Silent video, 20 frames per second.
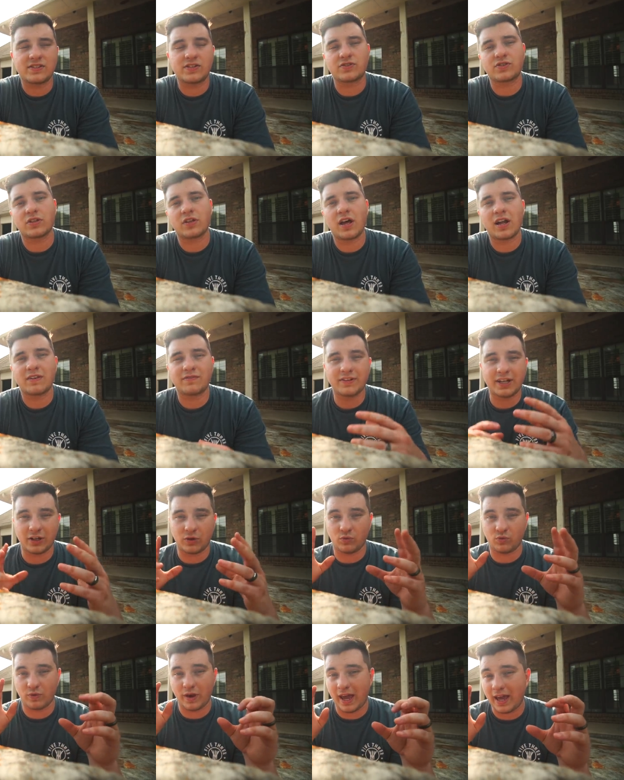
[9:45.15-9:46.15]
There's a lot of like
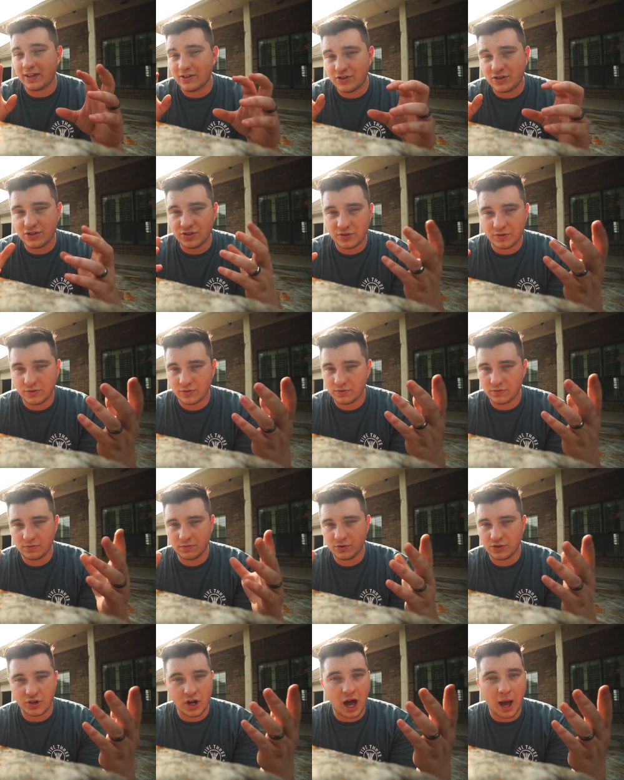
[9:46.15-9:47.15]
ranch
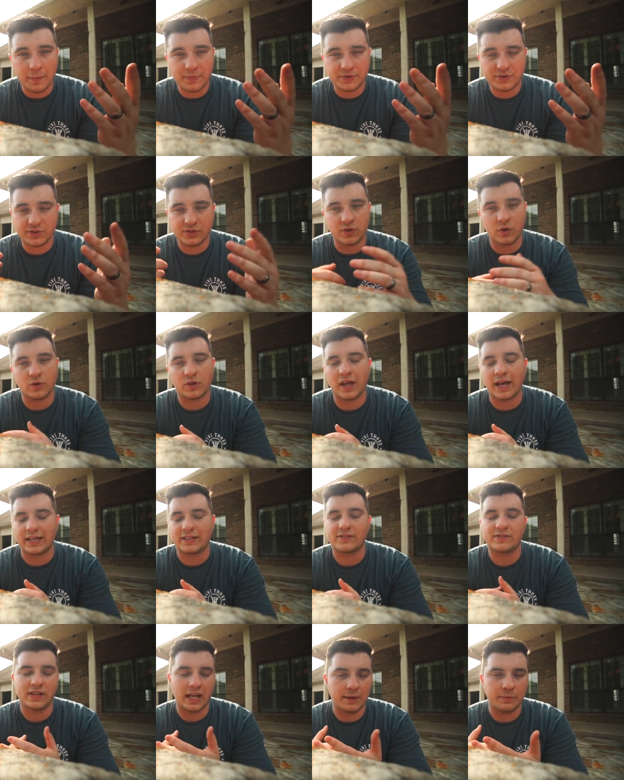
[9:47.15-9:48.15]
shops, so like
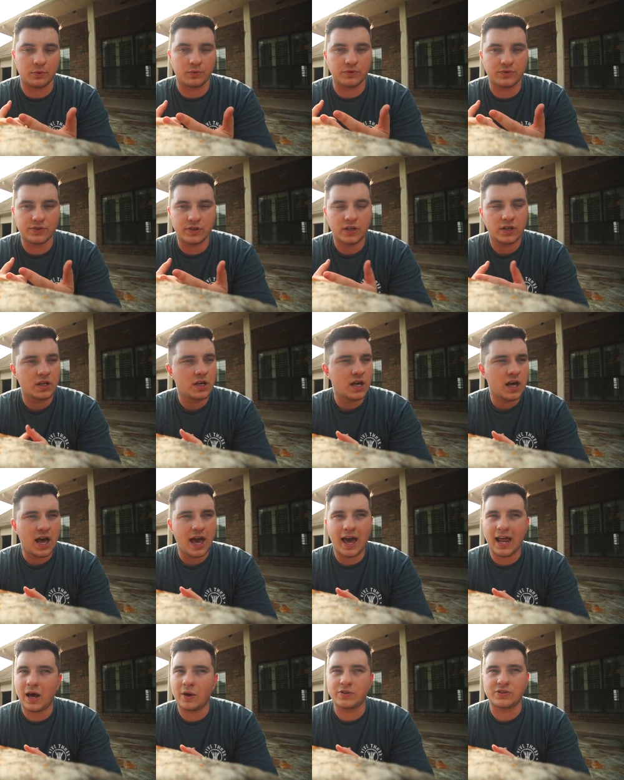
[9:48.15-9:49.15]
stables.
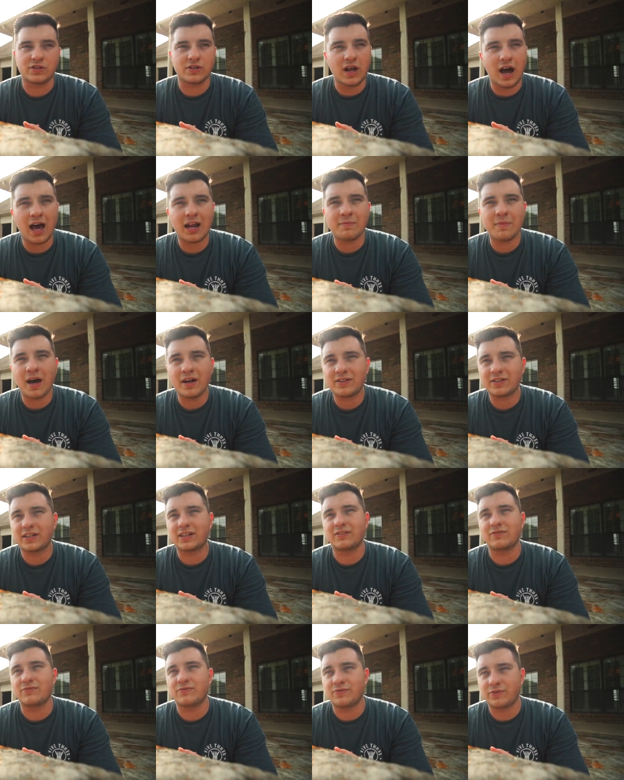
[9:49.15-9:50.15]
And I was not about to
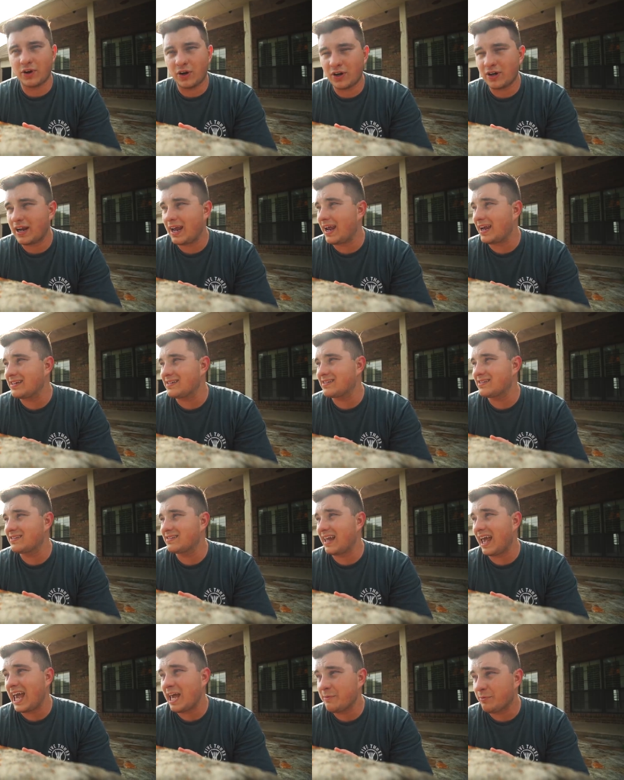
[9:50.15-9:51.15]
convert a
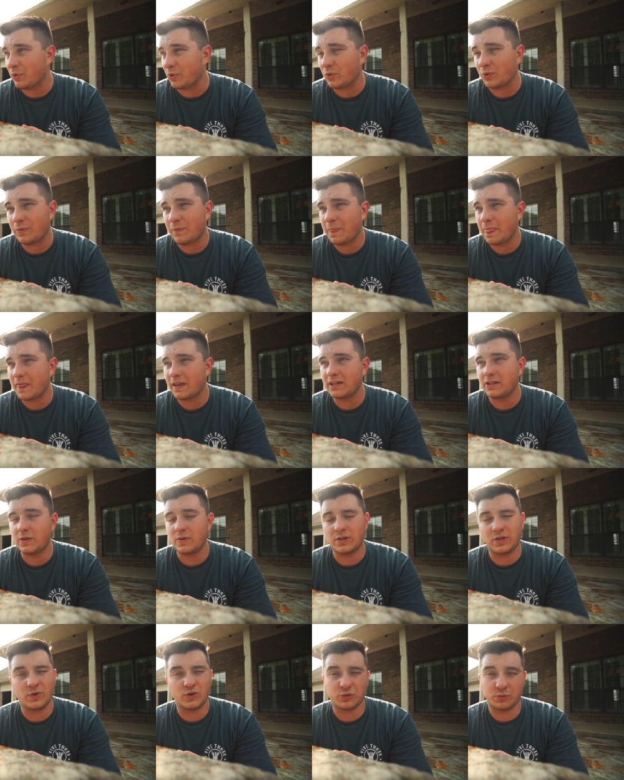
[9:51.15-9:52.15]
stable into a
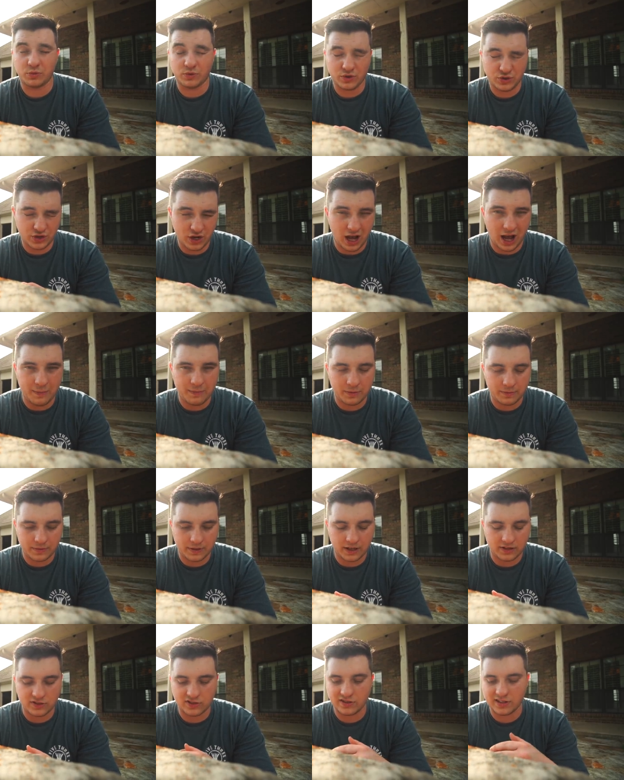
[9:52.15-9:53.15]
usable shop and
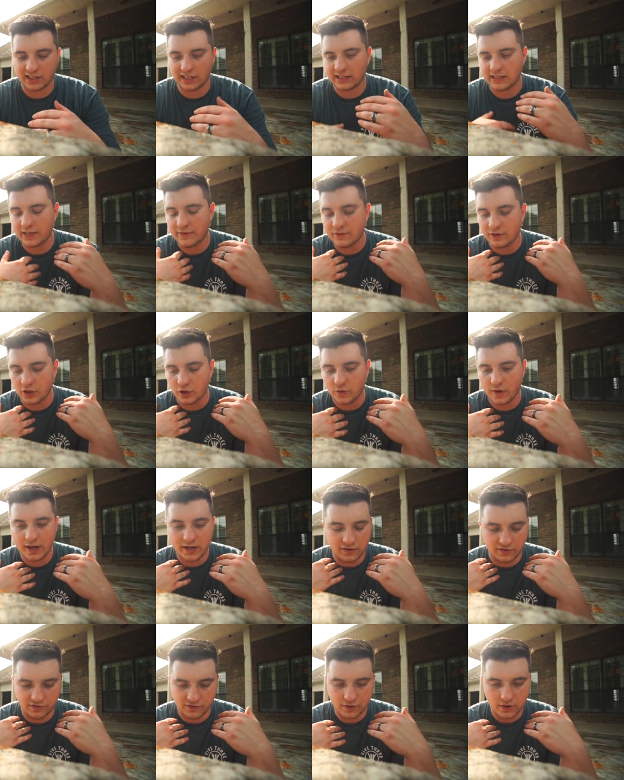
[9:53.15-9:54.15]
because it's like a different
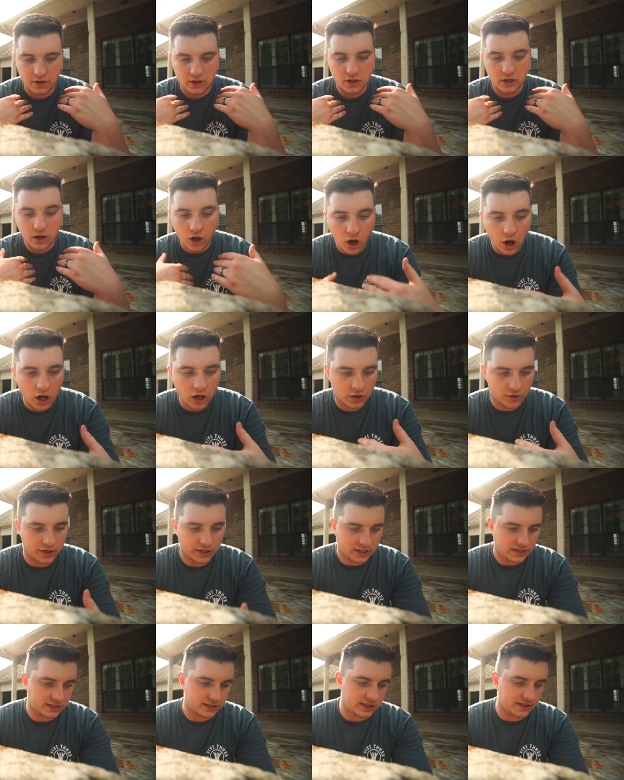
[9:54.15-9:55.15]
grade of
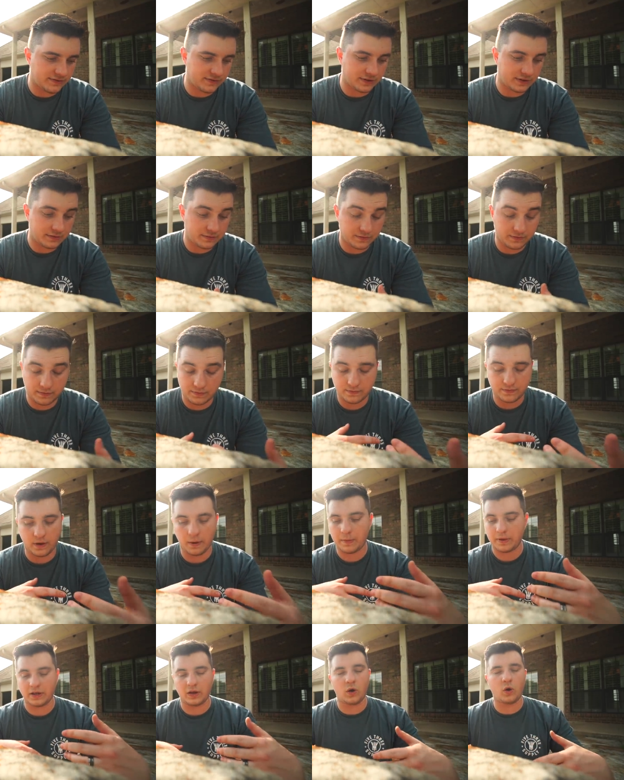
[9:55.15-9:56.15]
concrete. It's different, I
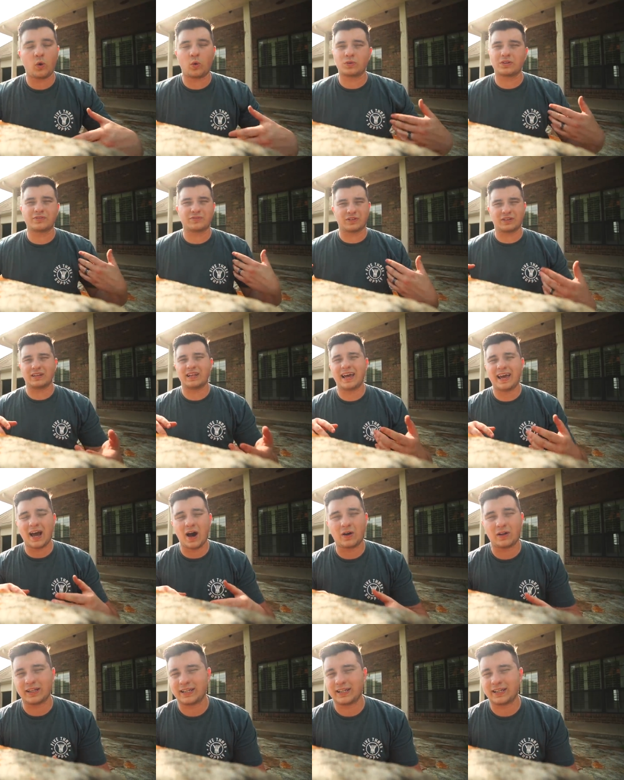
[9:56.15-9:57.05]
mean, whole different layout.